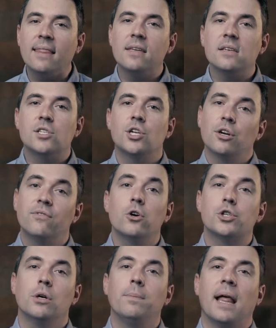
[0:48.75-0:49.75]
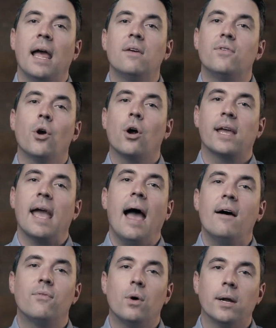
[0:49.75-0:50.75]
this to your devotional plan if you already
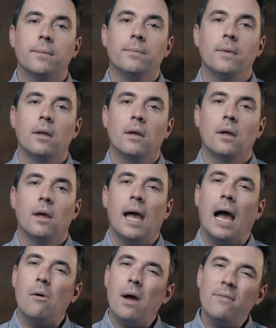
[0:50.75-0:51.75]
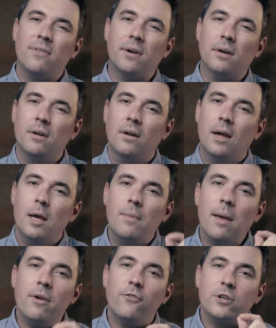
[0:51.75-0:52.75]
have one. However,
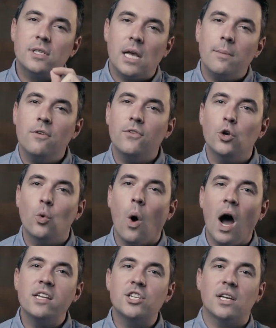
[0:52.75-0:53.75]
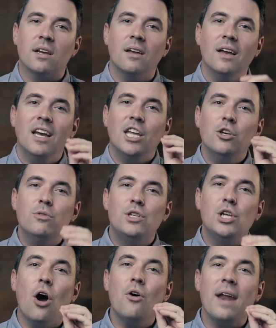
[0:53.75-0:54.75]
maybe for some of you watching, you
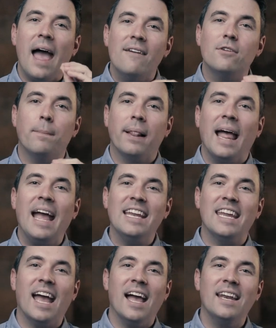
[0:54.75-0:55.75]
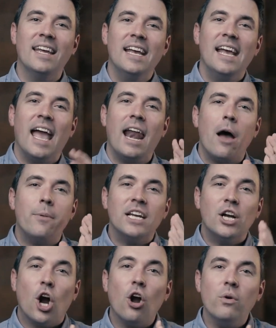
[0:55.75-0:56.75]
don't have a plan yet, and I would
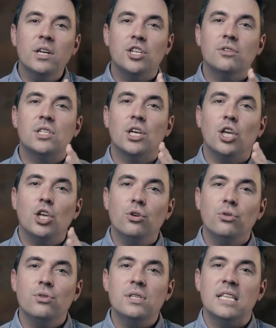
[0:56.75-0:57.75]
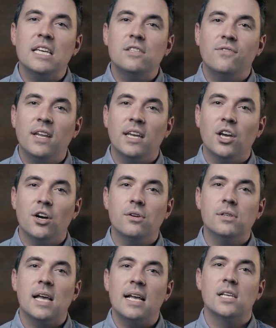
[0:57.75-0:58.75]
encourage you to use these
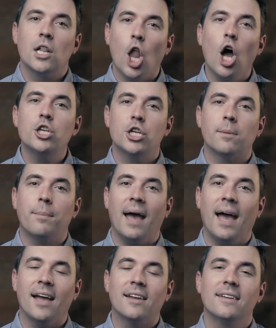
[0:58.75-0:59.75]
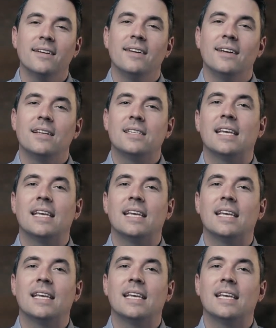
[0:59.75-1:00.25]
videos as a launching pad to